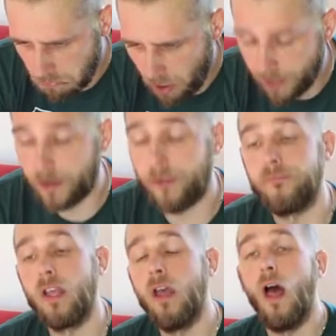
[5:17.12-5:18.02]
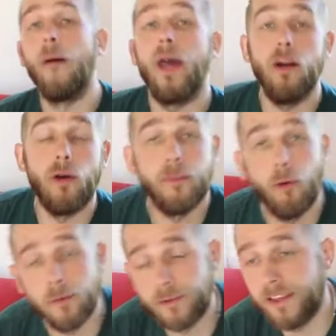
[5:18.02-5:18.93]
I don't know. But anyway, the
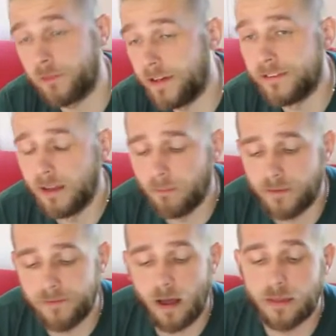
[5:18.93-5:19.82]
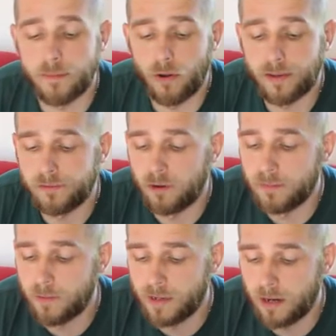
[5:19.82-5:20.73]
point with this one is that my father bought this for
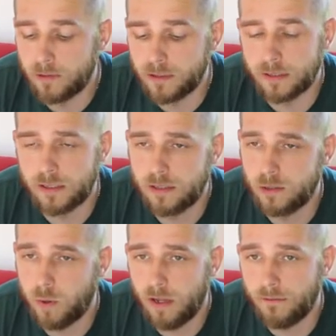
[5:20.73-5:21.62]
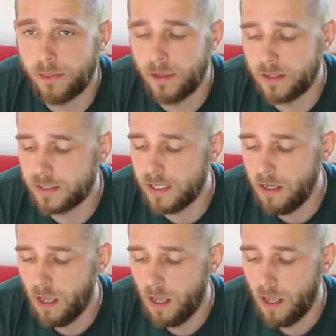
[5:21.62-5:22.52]
me when I was 12 or
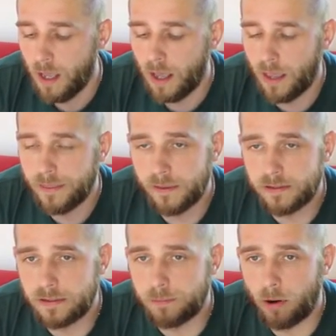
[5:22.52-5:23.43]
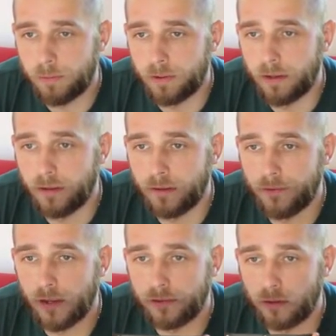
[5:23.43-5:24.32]
13. I think this is the proper, the
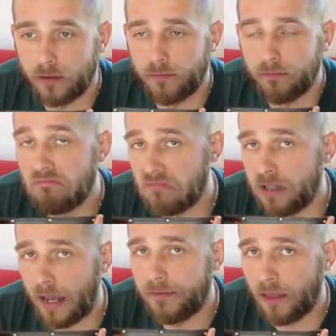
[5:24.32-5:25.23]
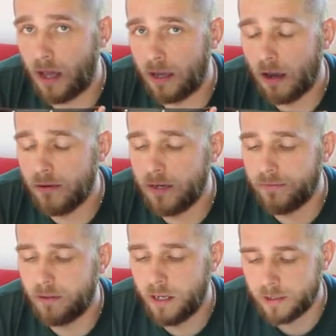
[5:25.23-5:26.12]
first sort of knife that I owned,
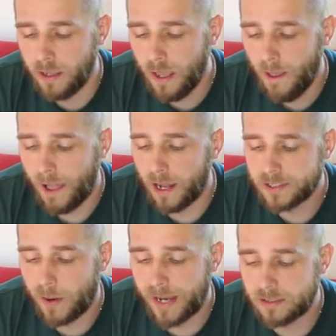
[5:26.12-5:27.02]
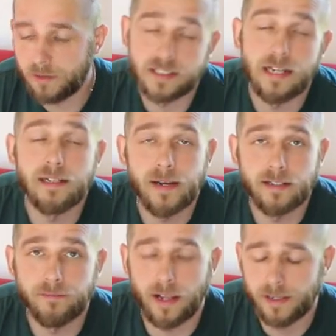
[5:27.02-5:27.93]
if you like. So it has a lot of
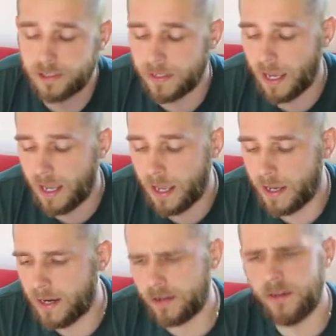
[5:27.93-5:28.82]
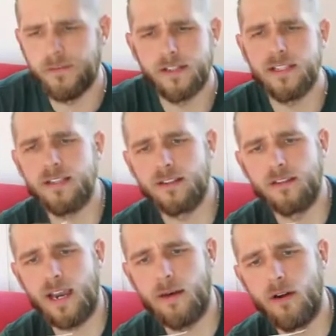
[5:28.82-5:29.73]
sentimental value to me. And I don't know if you can see this on
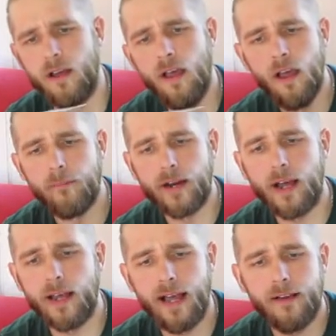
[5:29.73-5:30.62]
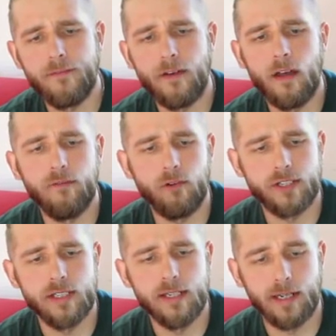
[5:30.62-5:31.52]
the camera, but I have
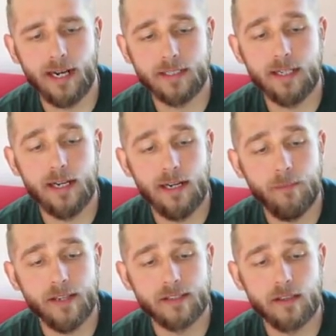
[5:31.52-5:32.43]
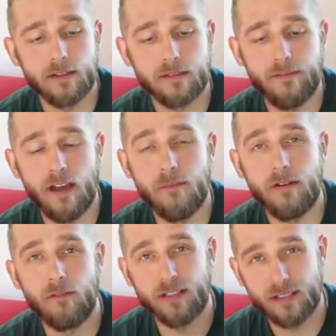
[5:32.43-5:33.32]
unfortunately neglected it a little bit, so there's a fair
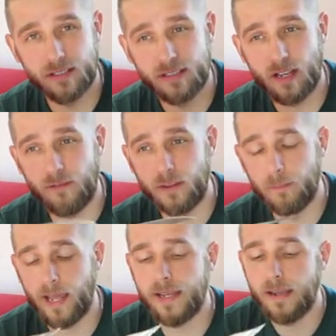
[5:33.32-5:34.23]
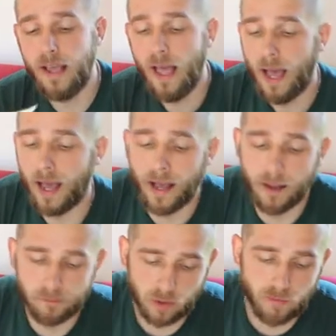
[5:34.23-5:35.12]
bit of rust and stuff on the blade.
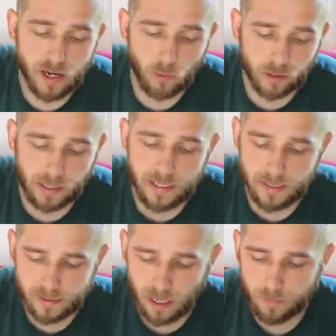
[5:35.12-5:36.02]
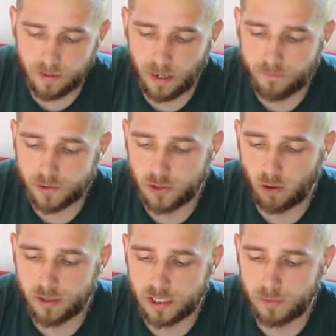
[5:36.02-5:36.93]
So I really want to clean this up and
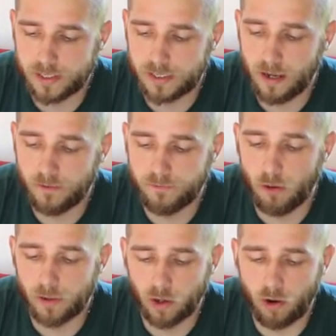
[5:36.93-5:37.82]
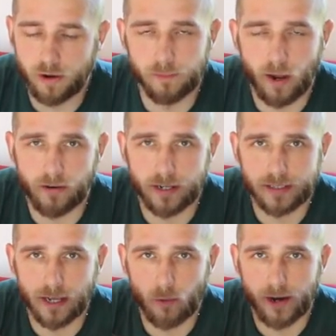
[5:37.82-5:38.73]
restore it to its former glory and where
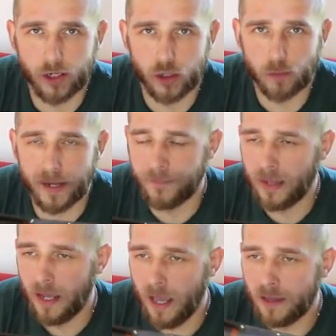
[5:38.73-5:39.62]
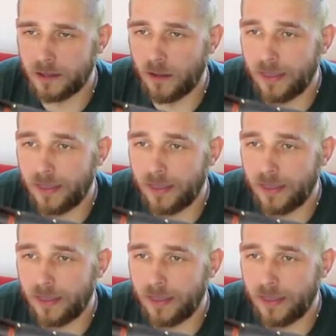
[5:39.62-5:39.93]
it should be. So